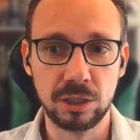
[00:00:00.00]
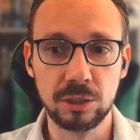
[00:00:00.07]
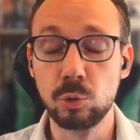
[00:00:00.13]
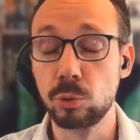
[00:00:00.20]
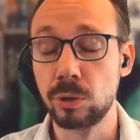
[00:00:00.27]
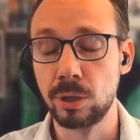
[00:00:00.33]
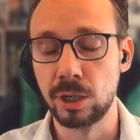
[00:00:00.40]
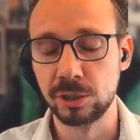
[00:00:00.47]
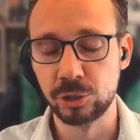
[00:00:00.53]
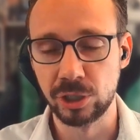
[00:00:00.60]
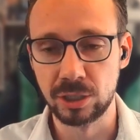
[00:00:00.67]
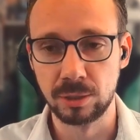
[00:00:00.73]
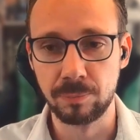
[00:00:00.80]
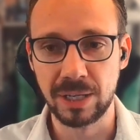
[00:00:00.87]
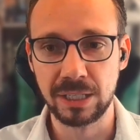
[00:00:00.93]

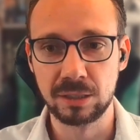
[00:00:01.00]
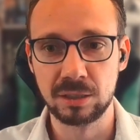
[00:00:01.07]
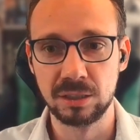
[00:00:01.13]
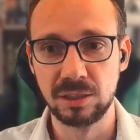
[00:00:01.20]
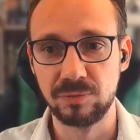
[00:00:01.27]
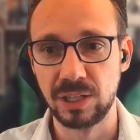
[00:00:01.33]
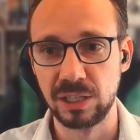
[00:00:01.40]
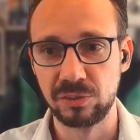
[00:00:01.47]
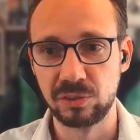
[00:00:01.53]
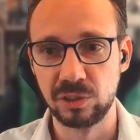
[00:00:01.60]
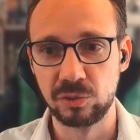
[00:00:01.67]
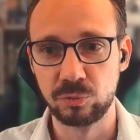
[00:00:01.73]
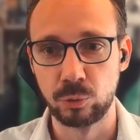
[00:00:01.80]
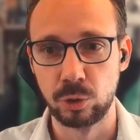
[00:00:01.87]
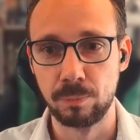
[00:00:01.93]
neurological medical
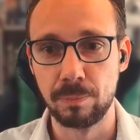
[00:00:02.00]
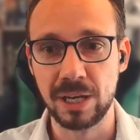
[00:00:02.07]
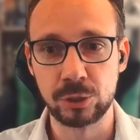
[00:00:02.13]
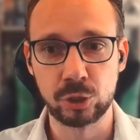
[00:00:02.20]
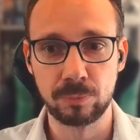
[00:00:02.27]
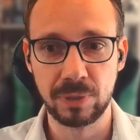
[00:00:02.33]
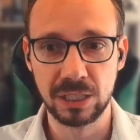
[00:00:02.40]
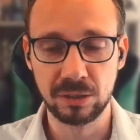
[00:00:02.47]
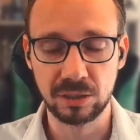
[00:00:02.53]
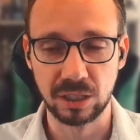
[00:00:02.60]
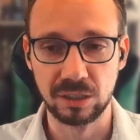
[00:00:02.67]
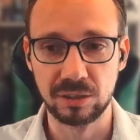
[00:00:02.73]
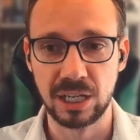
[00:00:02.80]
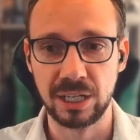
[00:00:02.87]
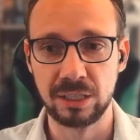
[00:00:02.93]
devices for measurement
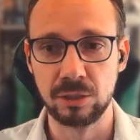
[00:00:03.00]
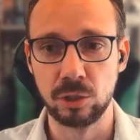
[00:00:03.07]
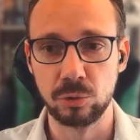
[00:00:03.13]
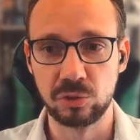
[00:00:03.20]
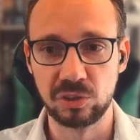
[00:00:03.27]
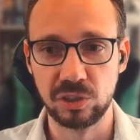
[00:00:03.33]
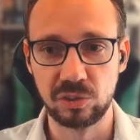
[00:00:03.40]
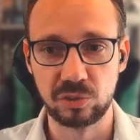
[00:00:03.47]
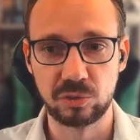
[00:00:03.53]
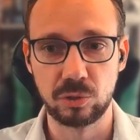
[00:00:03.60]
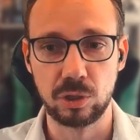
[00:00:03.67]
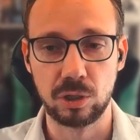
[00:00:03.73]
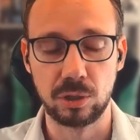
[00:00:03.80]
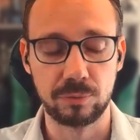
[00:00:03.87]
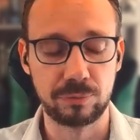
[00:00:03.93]
and diagnosis
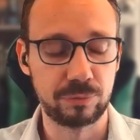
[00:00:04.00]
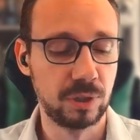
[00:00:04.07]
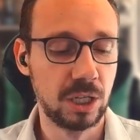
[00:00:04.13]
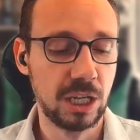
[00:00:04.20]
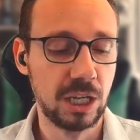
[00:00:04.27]
of